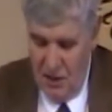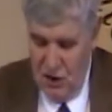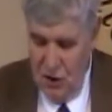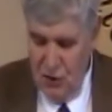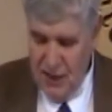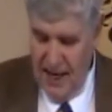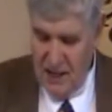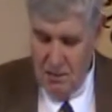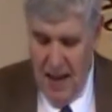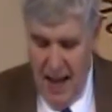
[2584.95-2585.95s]
The Jews
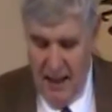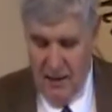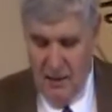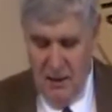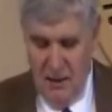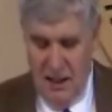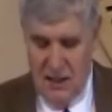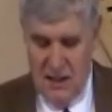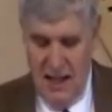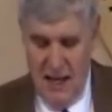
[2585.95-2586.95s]
asked Pilate that
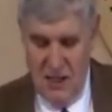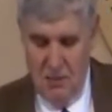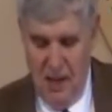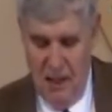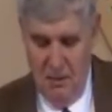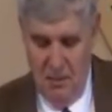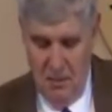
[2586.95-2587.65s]
his legs might